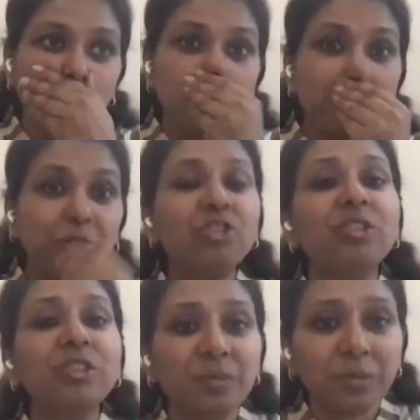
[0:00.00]
who she
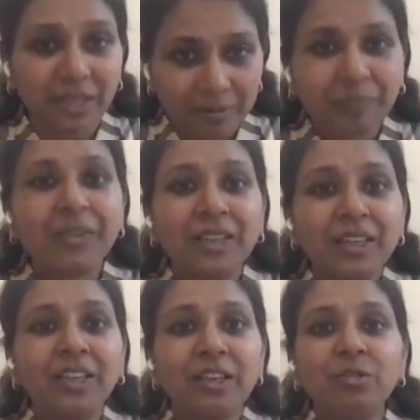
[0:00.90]
shouldn't be.
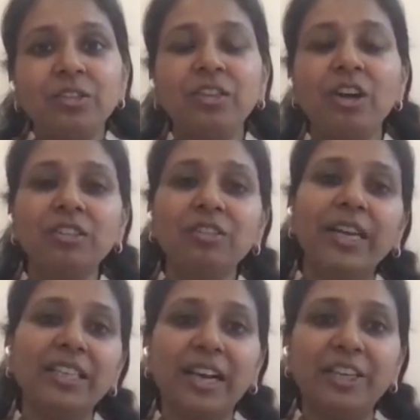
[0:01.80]
They're not the
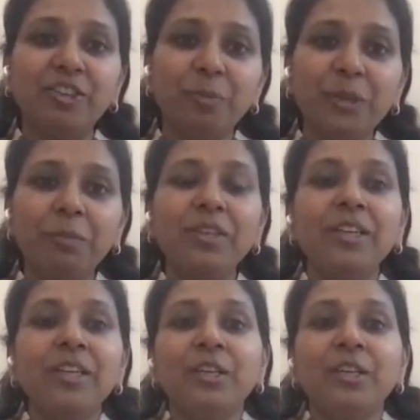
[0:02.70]
right kind of people.